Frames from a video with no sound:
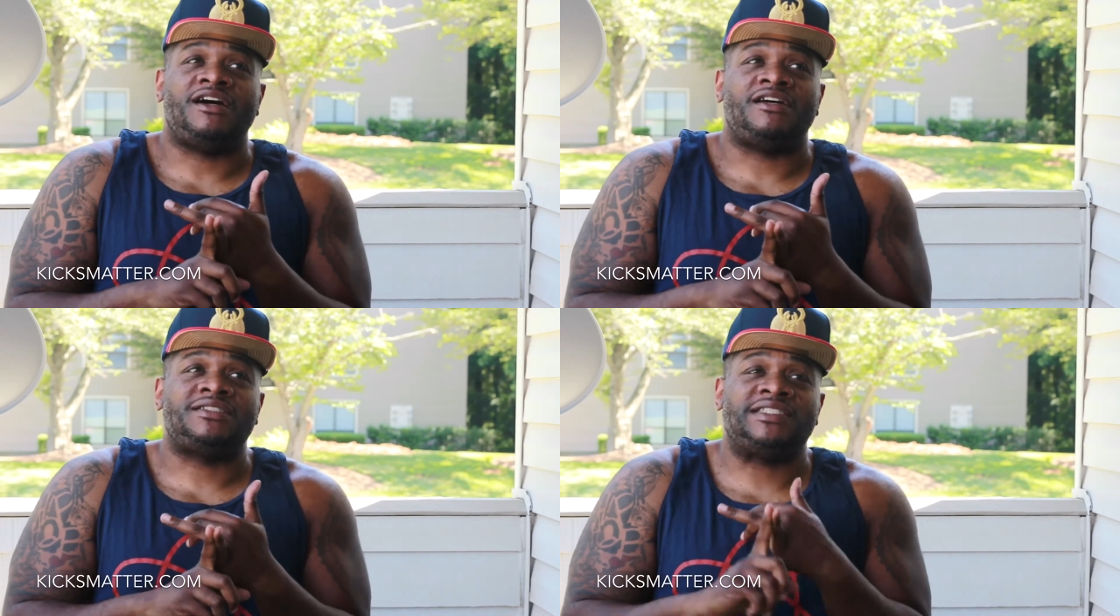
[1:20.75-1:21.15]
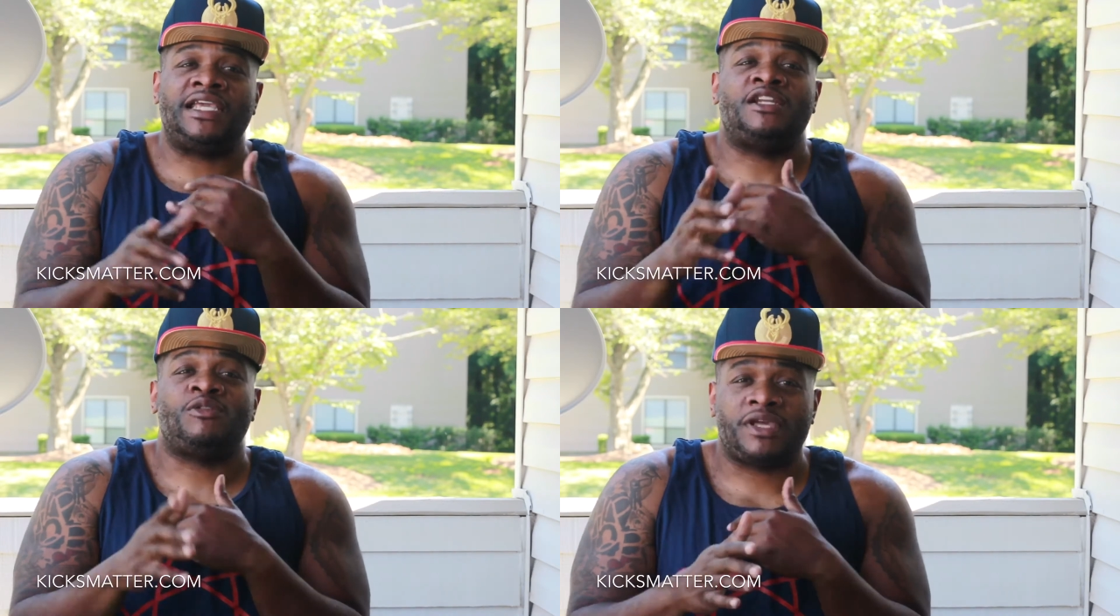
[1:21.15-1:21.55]

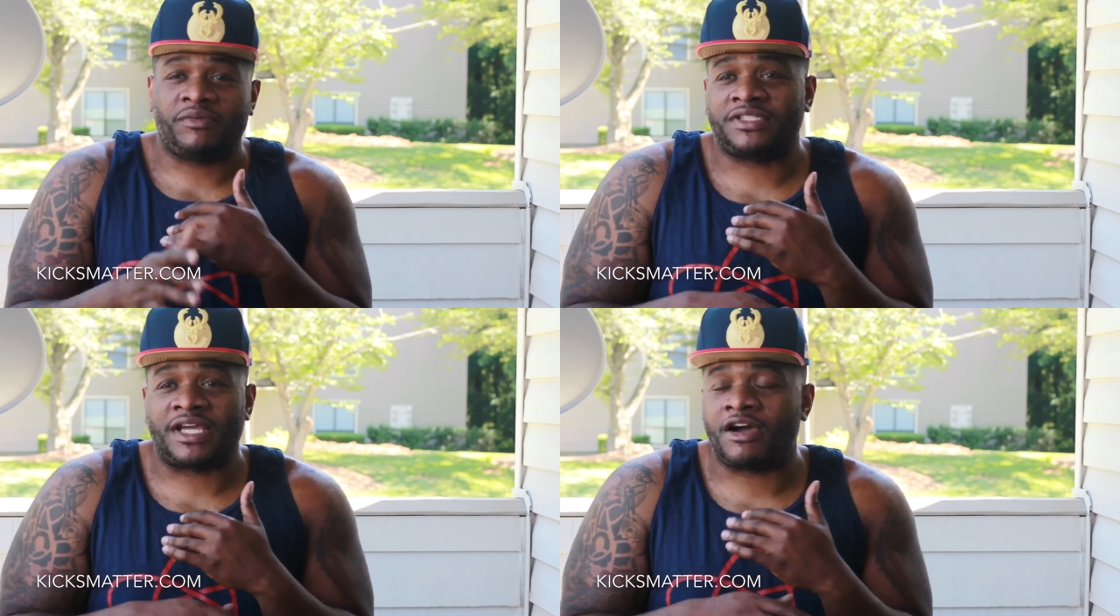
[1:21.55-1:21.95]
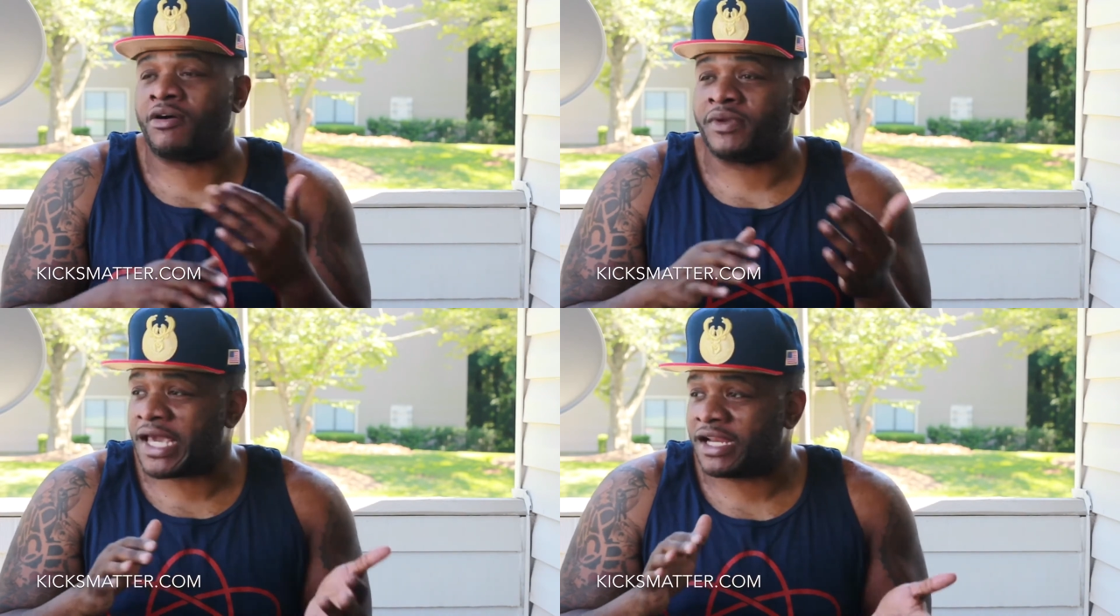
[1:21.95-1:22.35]
seen them and we was like, oh,
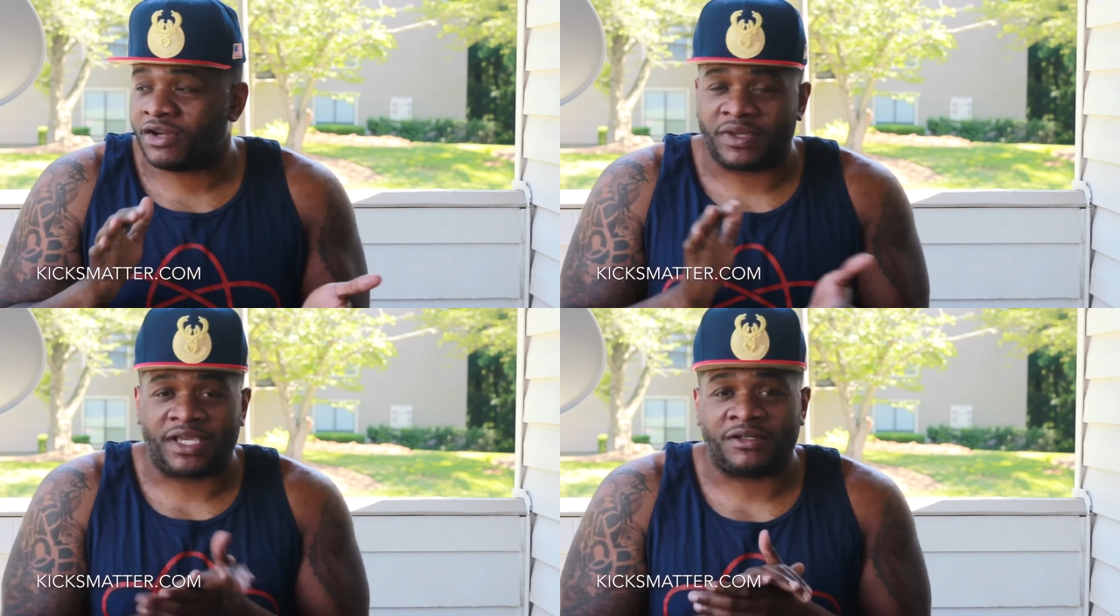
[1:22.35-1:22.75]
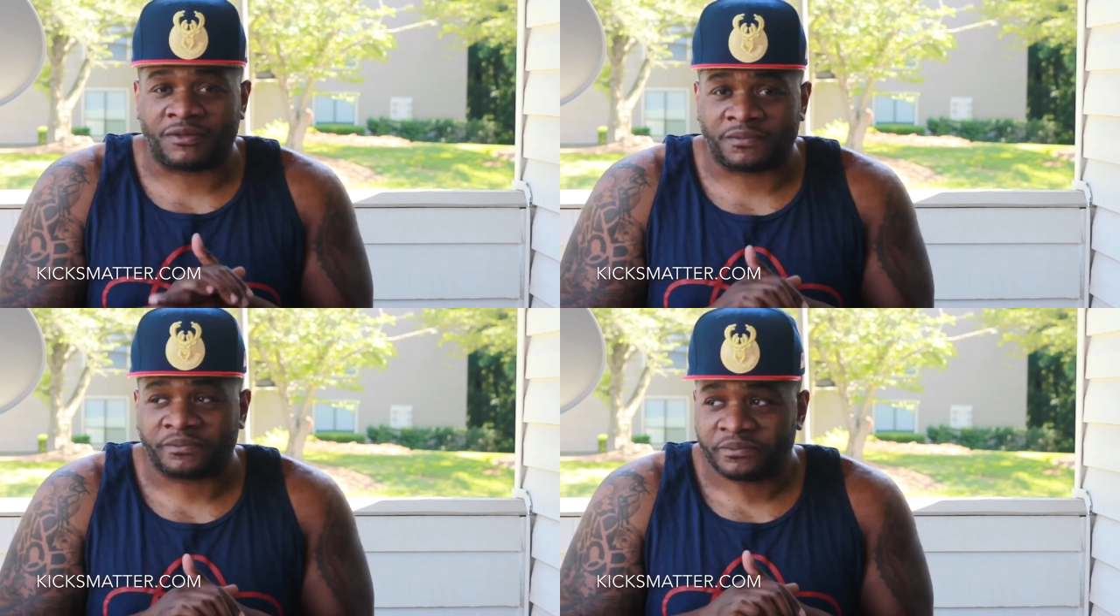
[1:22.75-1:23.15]
we gotta go get
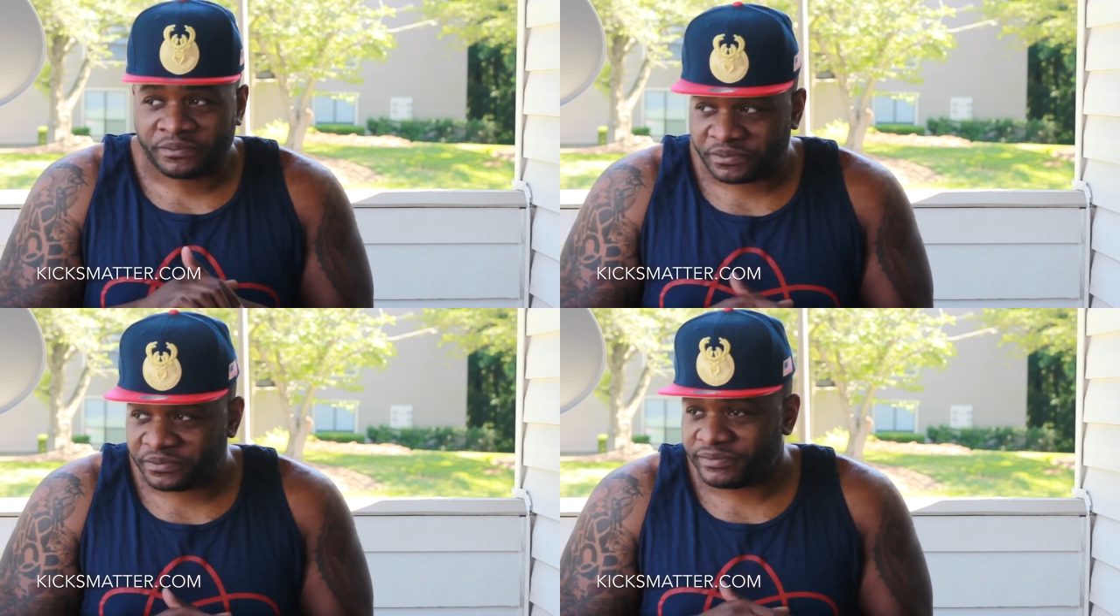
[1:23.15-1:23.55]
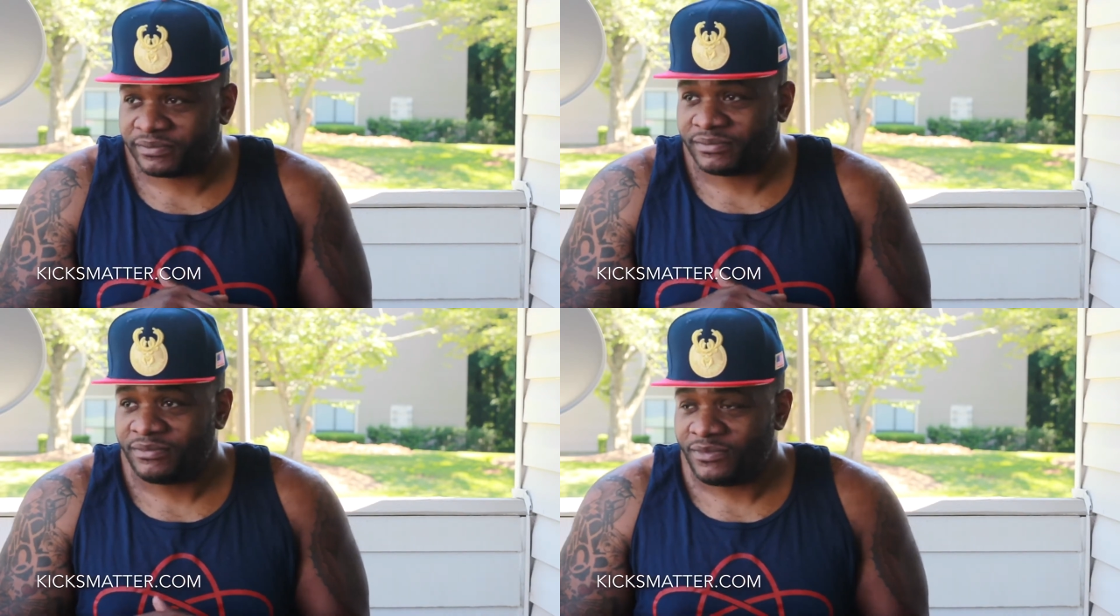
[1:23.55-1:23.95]
them.
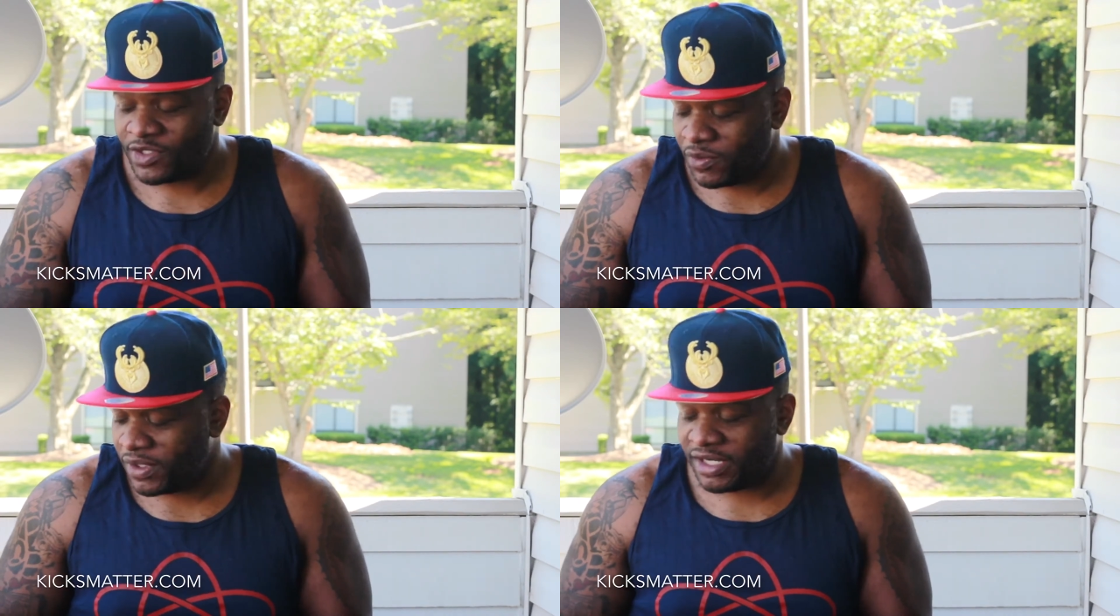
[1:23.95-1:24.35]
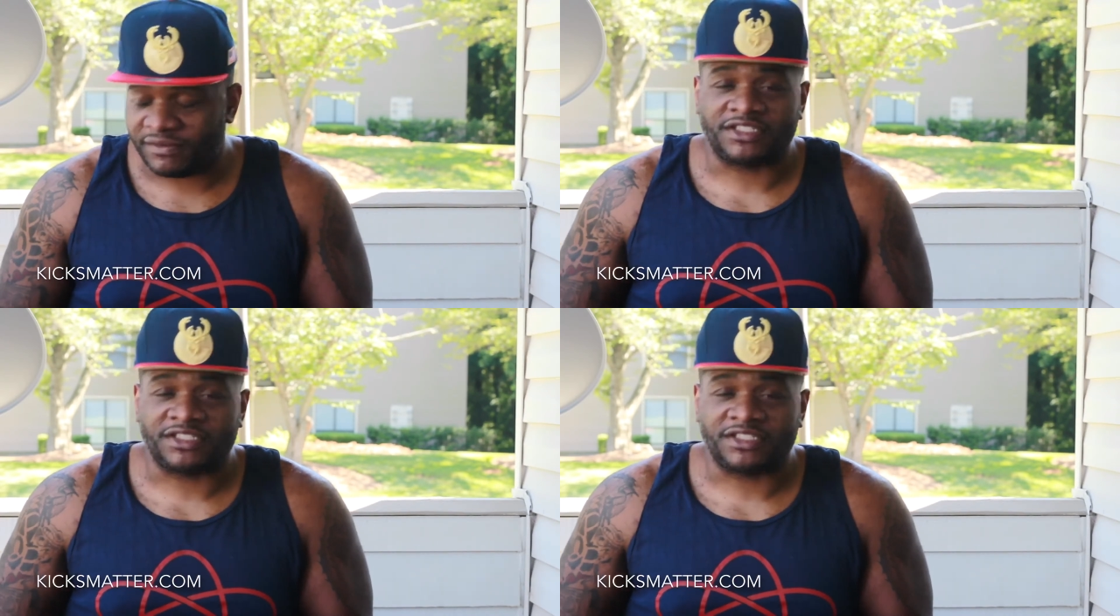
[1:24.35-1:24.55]
Whatever.